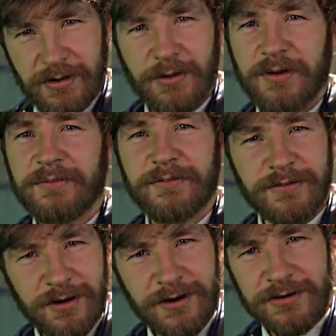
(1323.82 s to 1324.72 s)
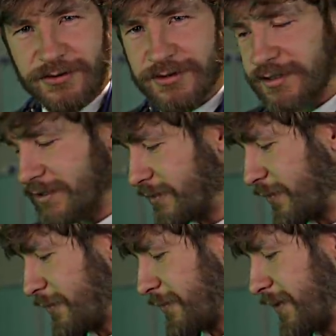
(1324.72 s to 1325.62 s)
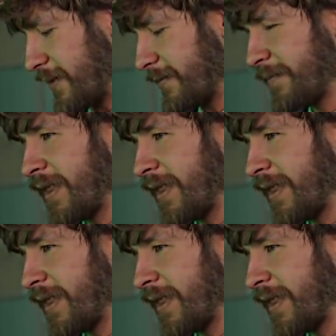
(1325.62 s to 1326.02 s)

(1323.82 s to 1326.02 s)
know. I'm very interested to know that.